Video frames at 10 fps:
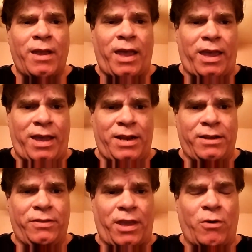and
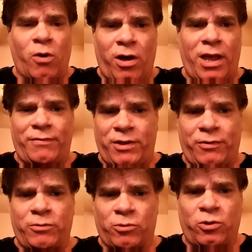they all have
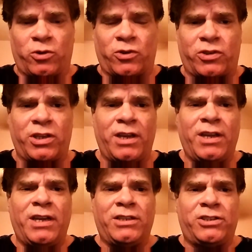different rules.
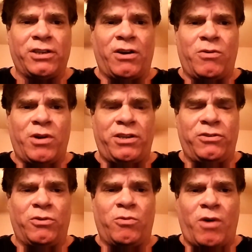So
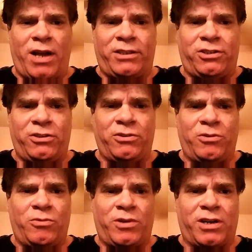you'll want
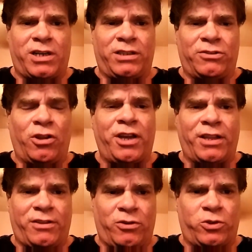to look
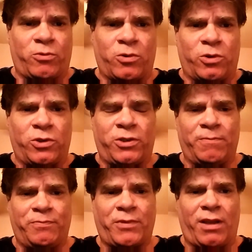at those rules
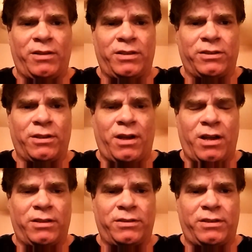
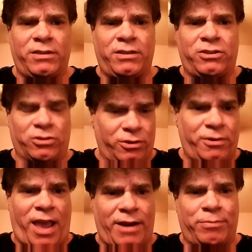uh, to
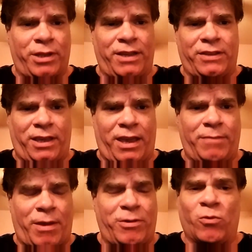learn how to play the
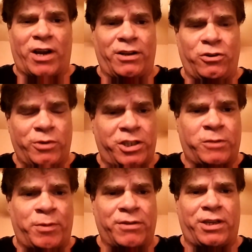game. Maybe you want a new
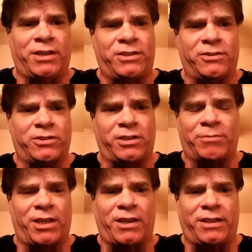experience or
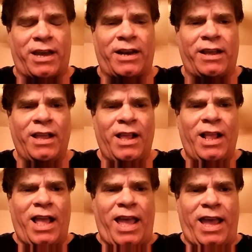something like that,
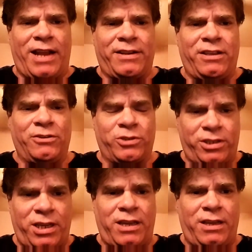and you'll
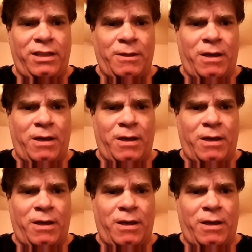see